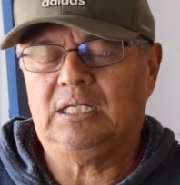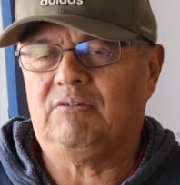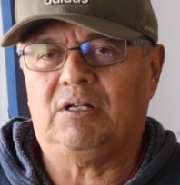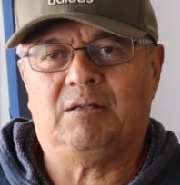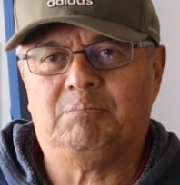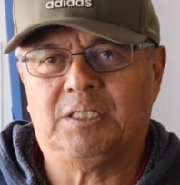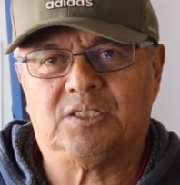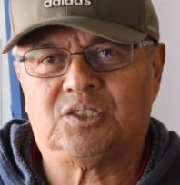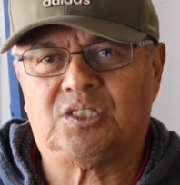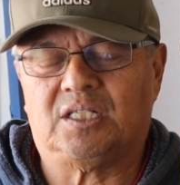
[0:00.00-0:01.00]
they have a lot
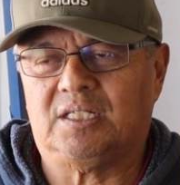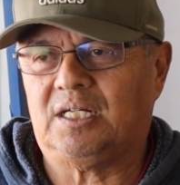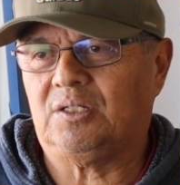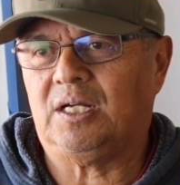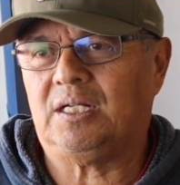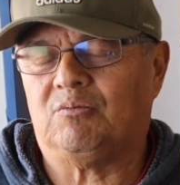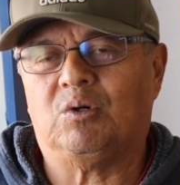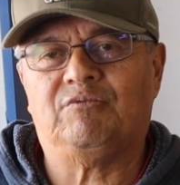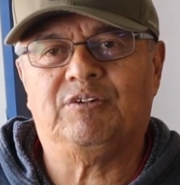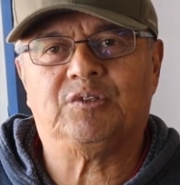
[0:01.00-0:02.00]
bigger shot than I had
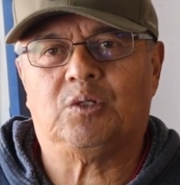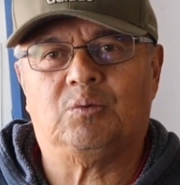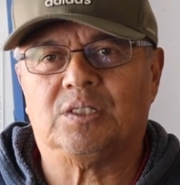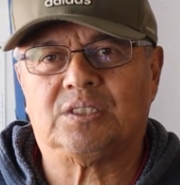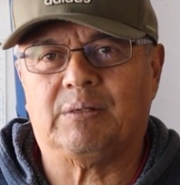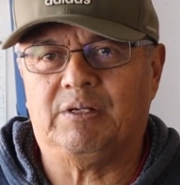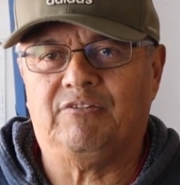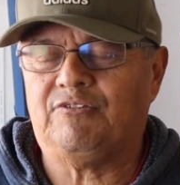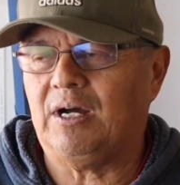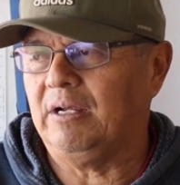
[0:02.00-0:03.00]
a 150 or
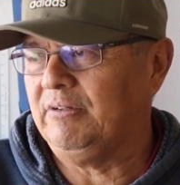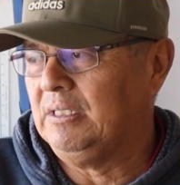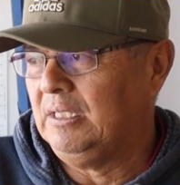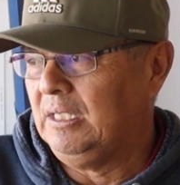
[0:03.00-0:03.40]
175.